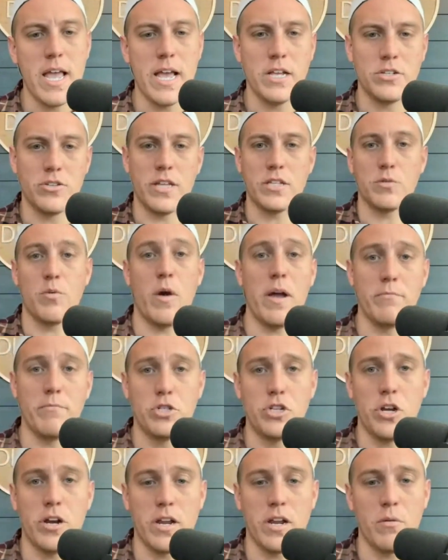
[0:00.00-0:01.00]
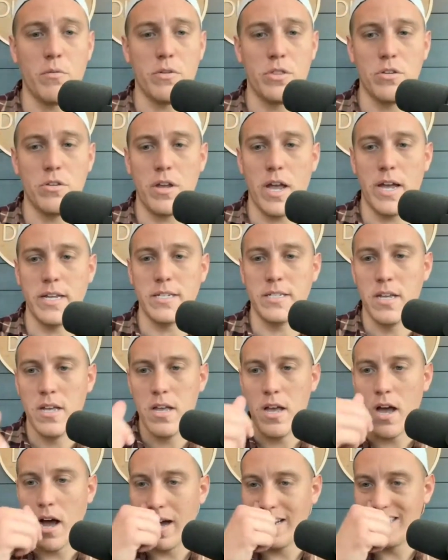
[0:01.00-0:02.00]
And so that's why I'm sharing it with you guys
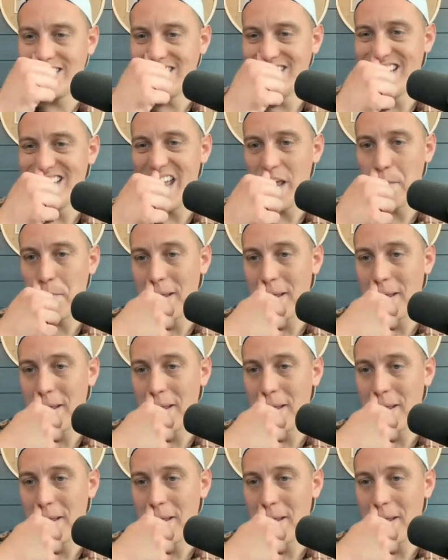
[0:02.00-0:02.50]
today.